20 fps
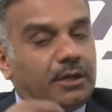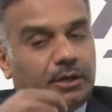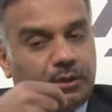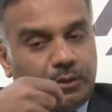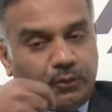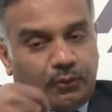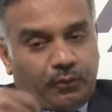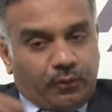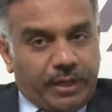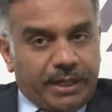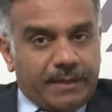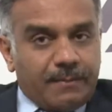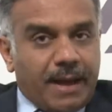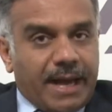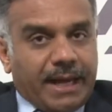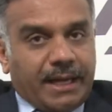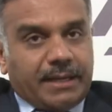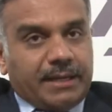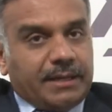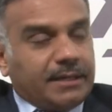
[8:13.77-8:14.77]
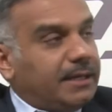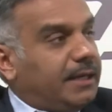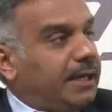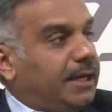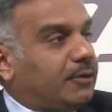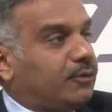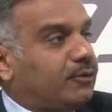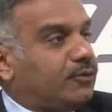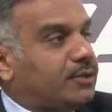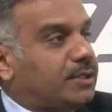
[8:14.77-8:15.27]
to feed back
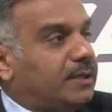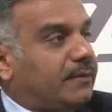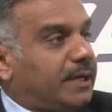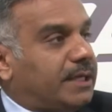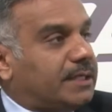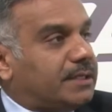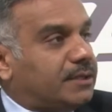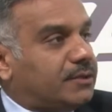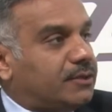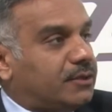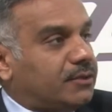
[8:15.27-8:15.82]
into those devices.